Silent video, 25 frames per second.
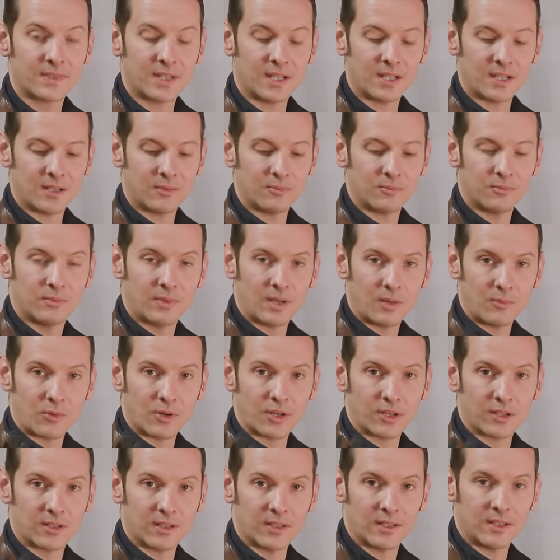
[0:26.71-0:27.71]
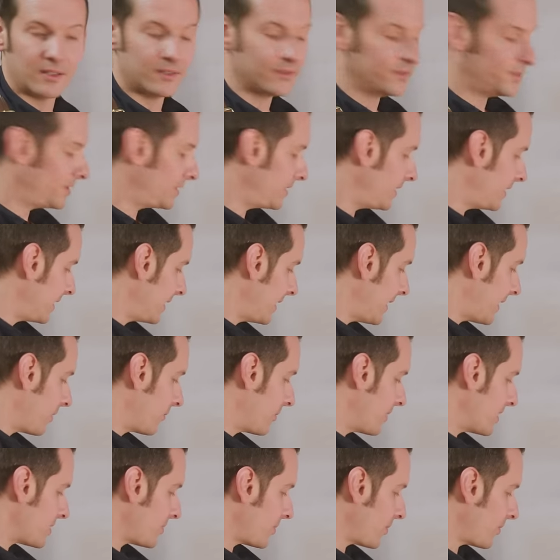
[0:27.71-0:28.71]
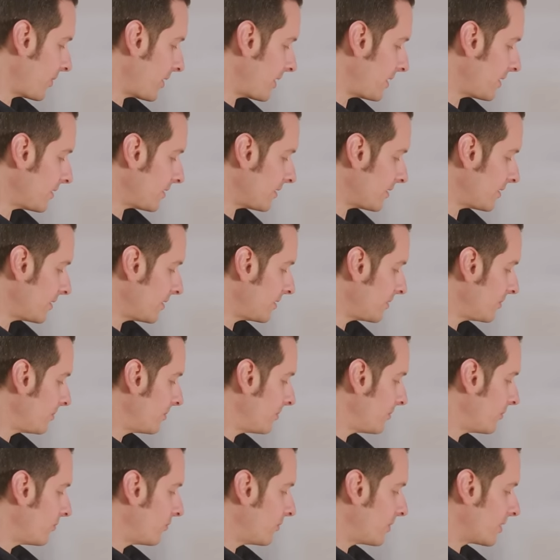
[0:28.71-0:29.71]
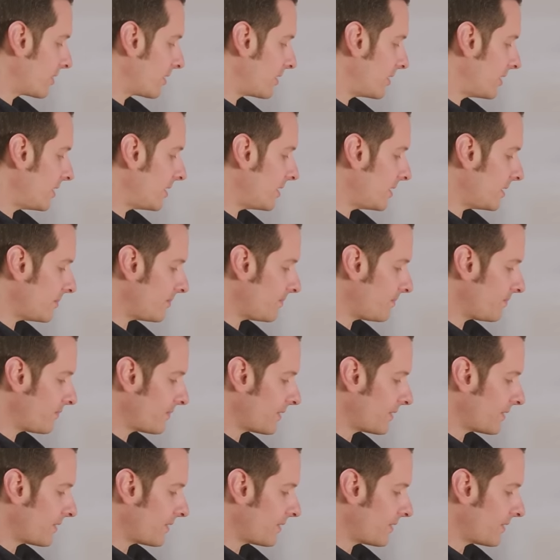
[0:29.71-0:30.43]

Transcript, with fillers: Um, I'm wearing gloves, got a respirator with uh,